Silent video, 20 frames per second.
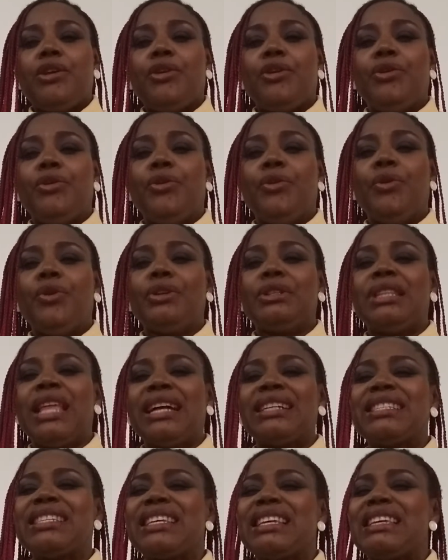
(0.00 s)
You know,
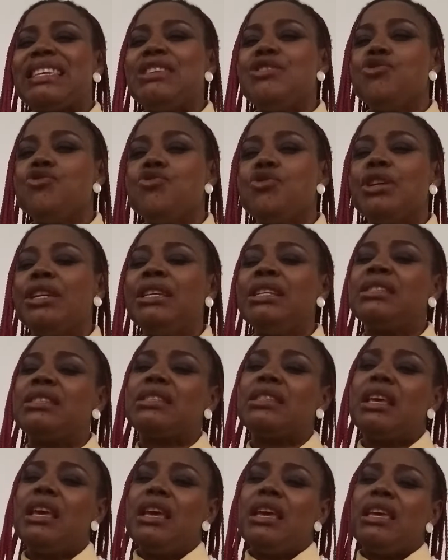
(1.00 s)
that you
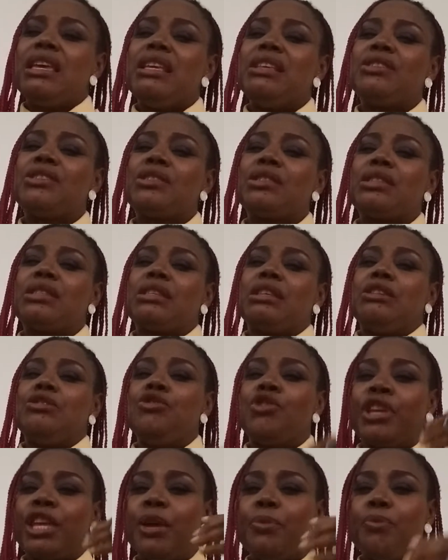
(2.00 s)
is is
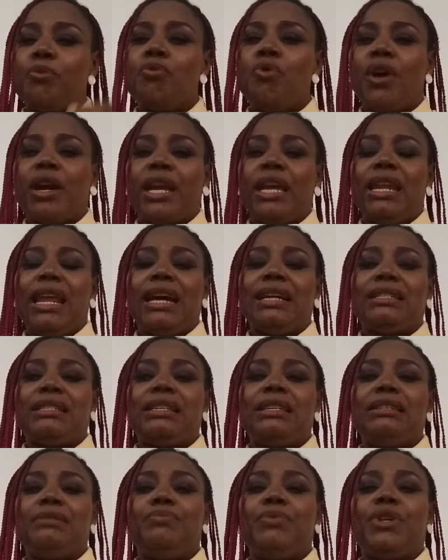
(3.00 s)
you keep working
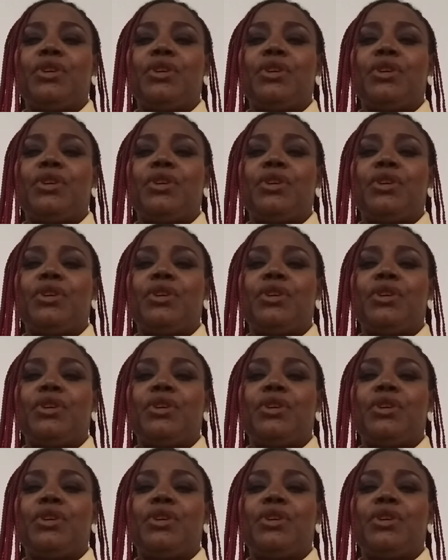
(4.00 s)
at it,